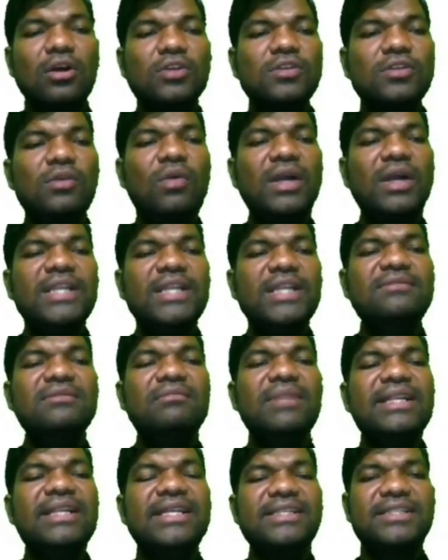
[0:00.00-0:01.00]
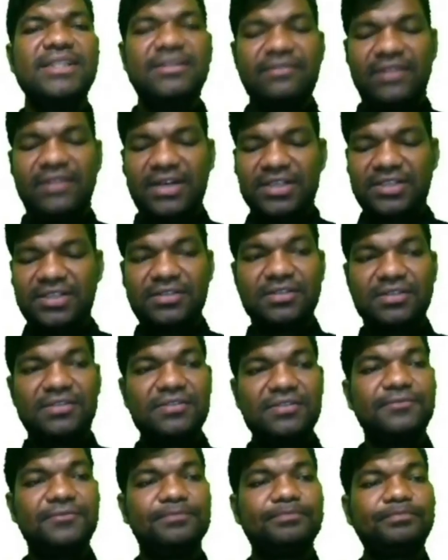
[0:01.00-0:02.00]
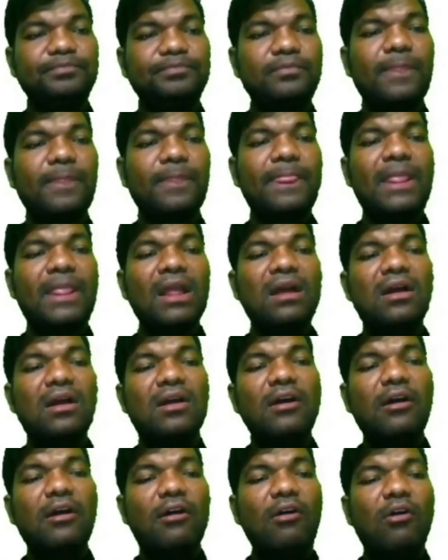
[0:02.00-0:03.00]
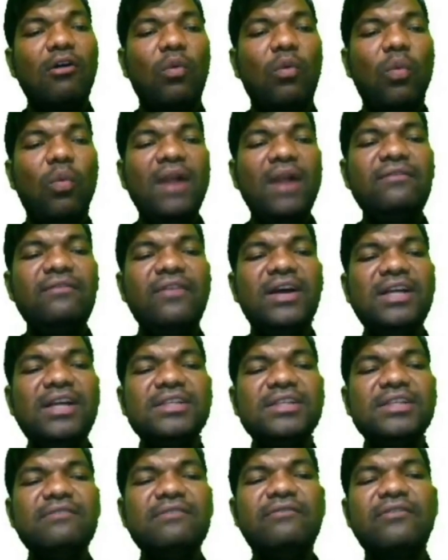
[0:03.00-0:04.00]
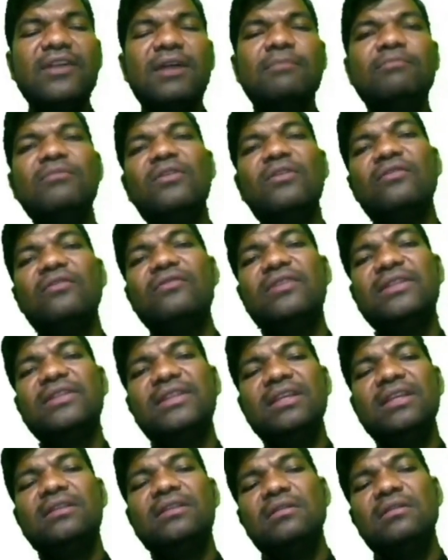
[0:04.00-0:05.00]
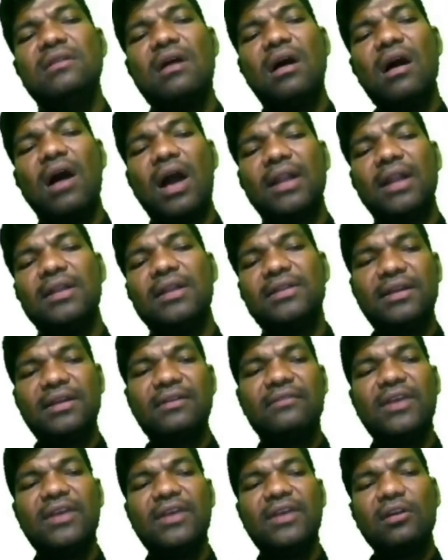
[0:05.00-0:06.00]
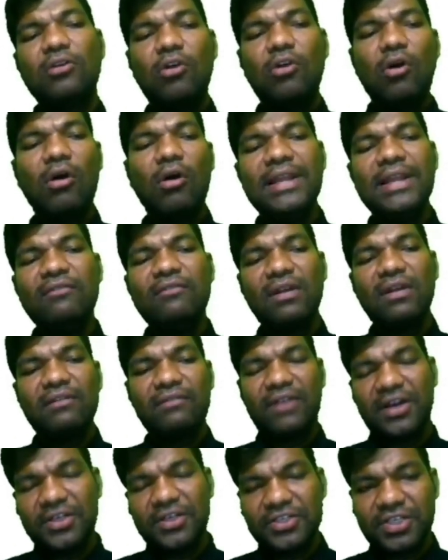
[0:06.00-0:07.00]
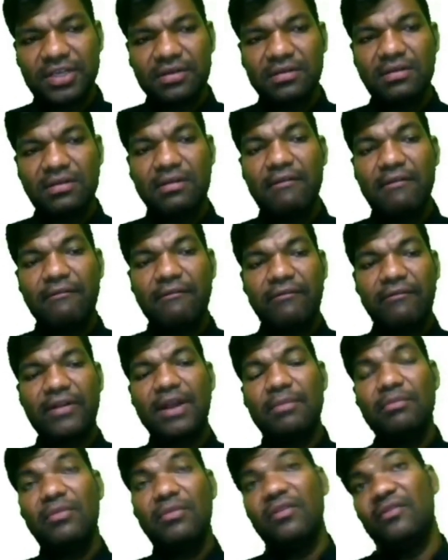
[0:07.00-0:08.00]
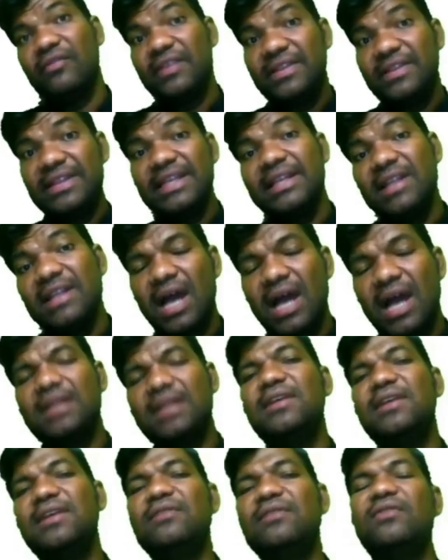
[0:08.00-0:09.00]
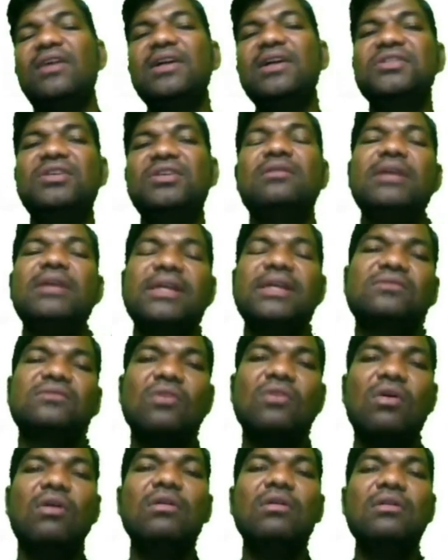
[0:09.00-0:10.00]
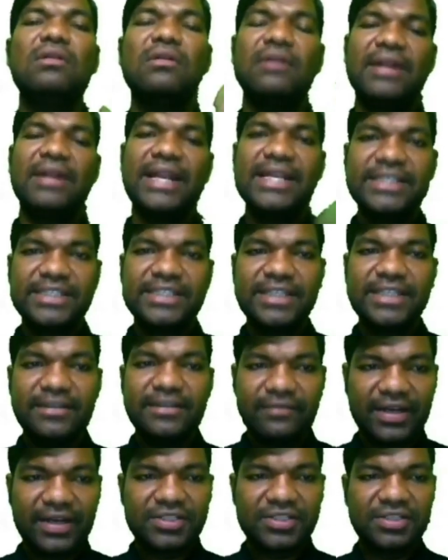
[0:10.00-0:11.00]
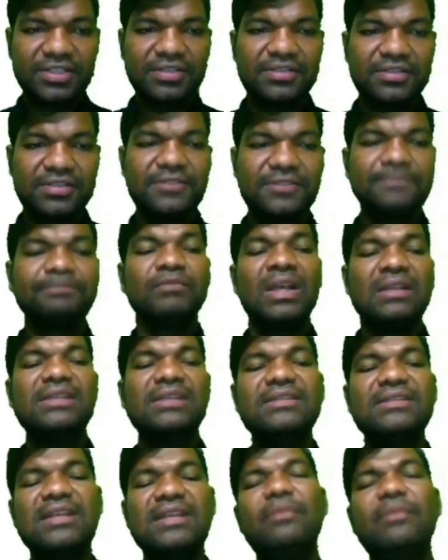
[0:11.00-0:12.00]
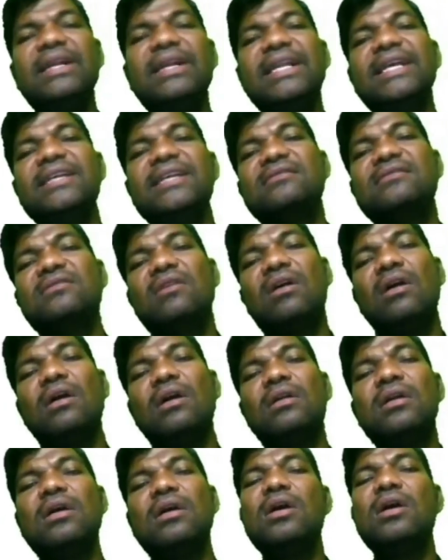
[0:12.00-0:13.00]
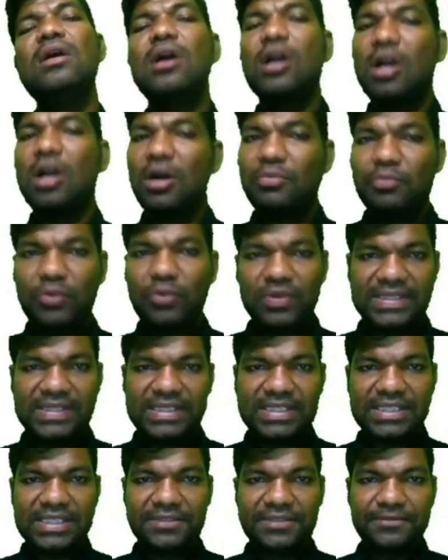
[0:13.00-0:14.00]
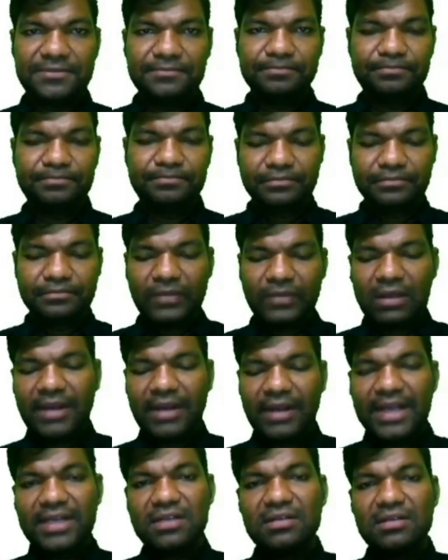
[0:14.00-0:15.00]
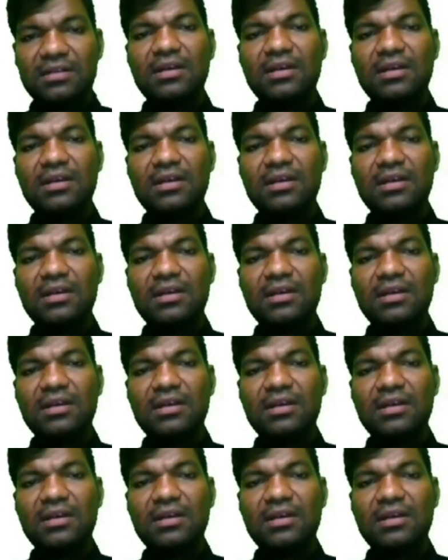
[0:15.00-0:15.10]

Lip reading: So what is meant by nested functions? One function from within another. We are calling one function from within another function is called nested functions. This ability is called composition, right?